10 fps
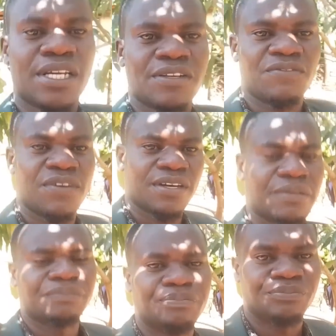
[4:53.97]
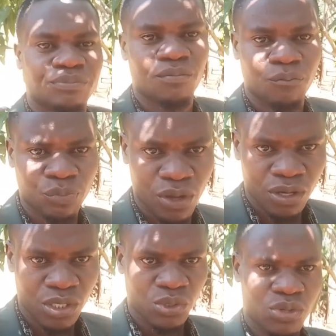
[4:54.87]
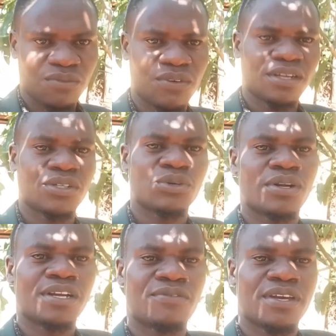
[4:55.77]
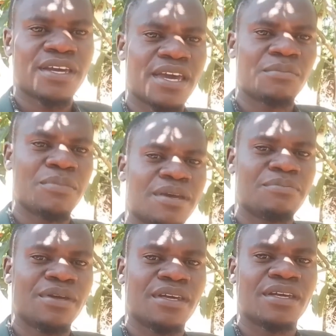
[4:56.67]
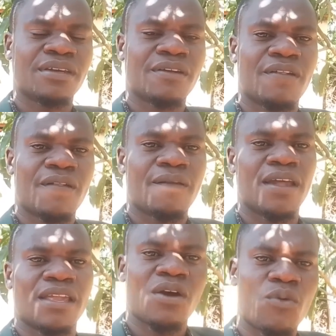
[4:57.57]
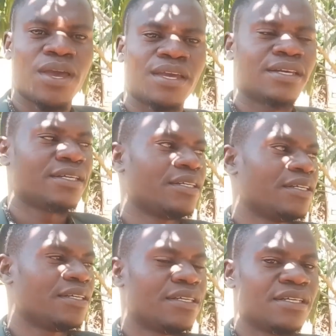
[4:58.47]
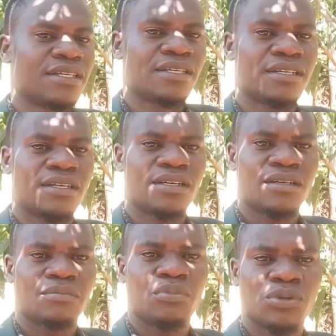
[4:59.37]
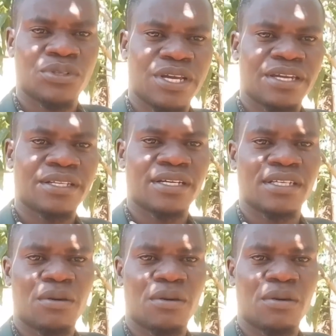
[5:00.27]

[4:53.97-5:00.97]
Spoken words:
rectify. So I'm very sorry if I came maybe in a way portraying that